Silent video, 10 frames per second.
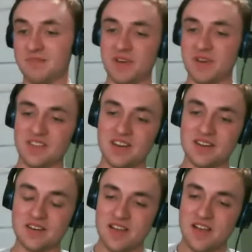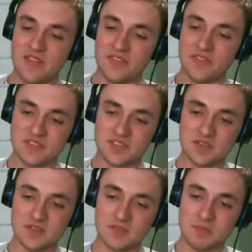But they're
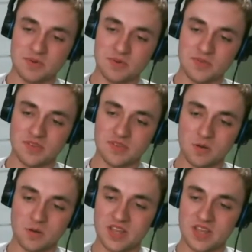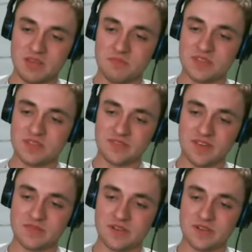still, they produce a little bit of heat, but that's
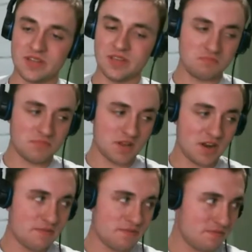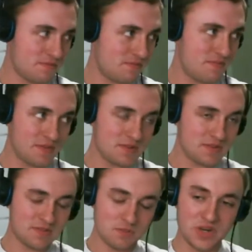definitely enough.
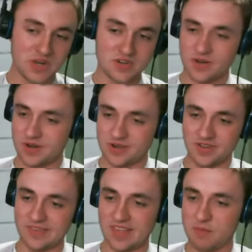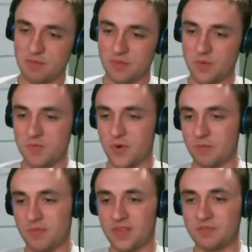It's winter here. It doesn't keep the room
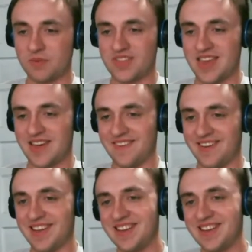warm. Let's put it that way.